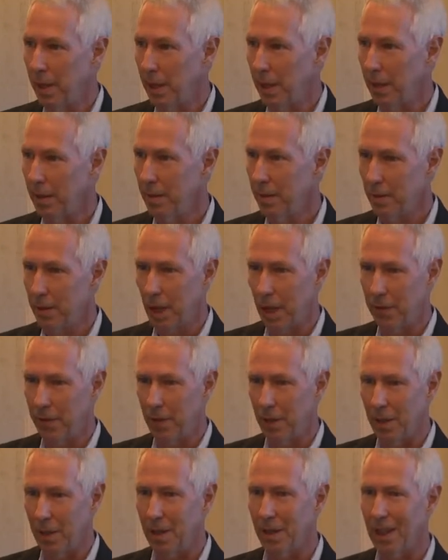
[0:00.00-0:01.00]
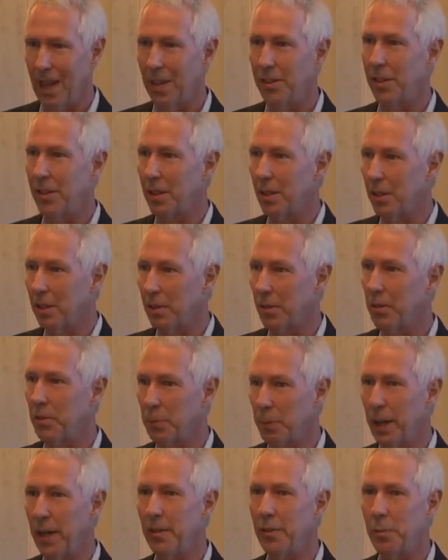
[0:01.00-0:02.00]
their kind of a logical
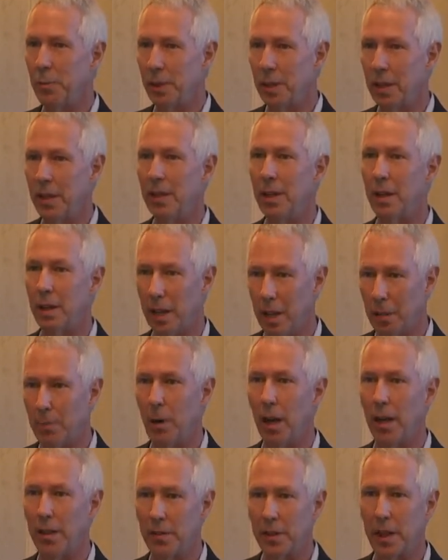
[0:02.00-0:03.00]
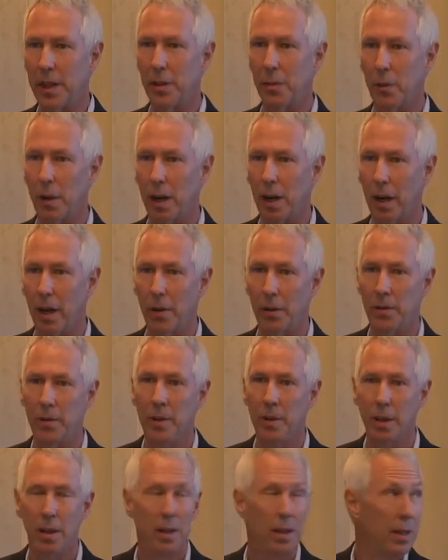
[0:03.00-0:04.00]
space within their enterprise data warehouse.
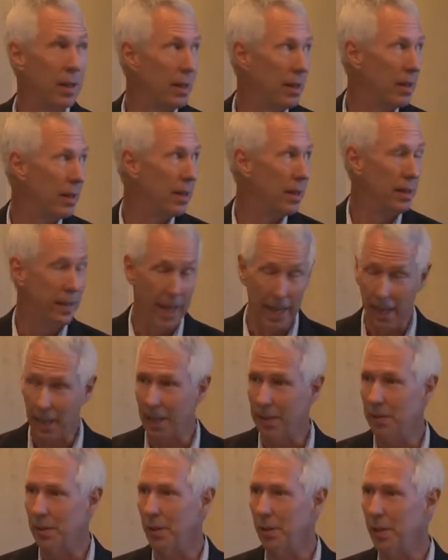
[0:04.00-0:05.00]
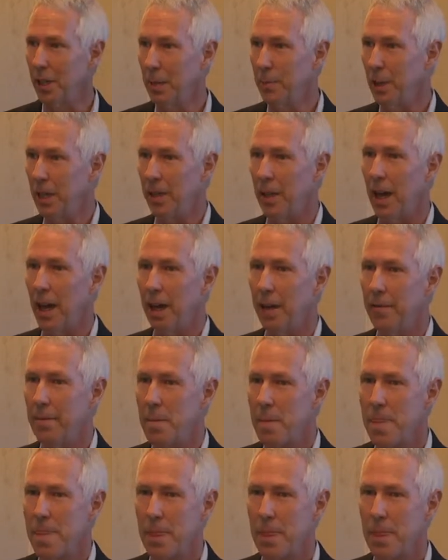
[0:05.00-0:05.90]
That can certainly be that.